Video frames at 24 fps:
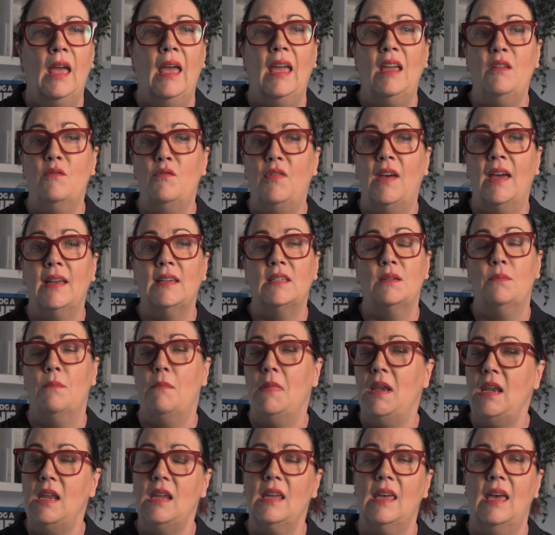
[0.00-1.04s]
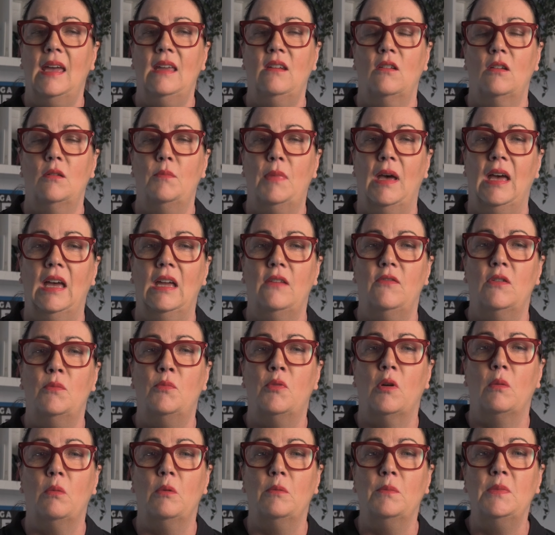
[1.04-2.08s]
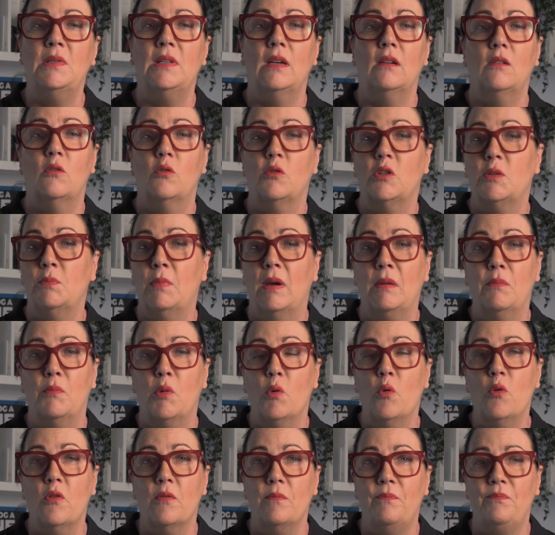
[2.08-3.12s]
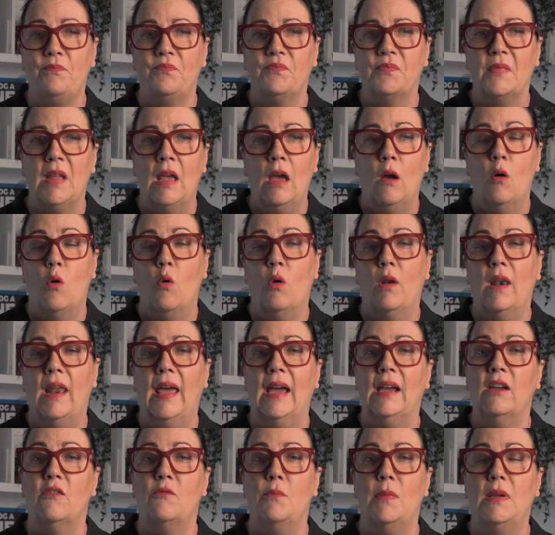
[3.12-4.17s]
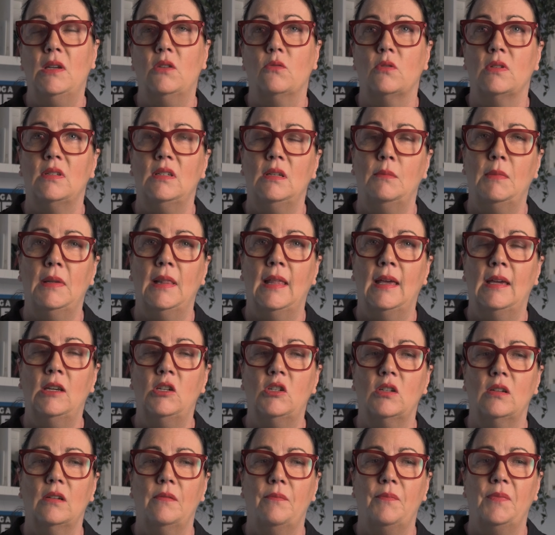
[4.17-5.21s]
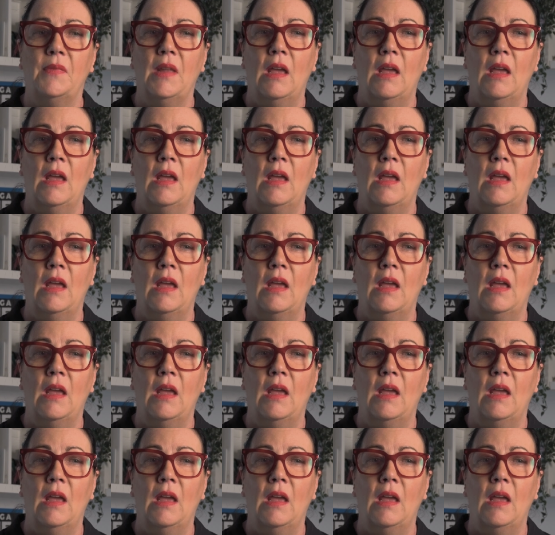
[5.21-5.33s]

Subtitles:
In fact, many canine behaviour problems are caused by boredom or lack of mental stimulation.